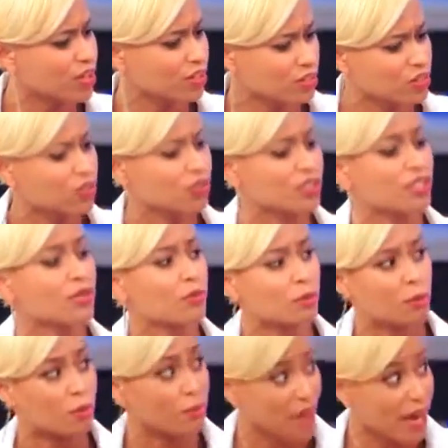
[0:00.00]
real so that they
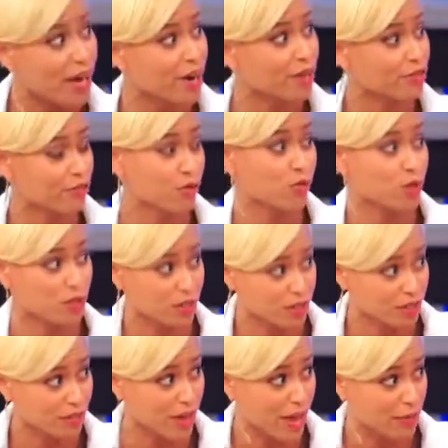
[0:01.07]
were prepared for what
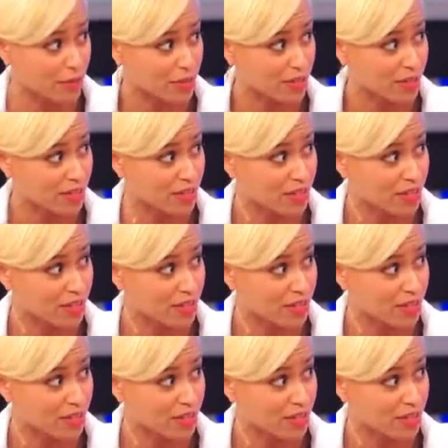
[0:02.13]
could have happened?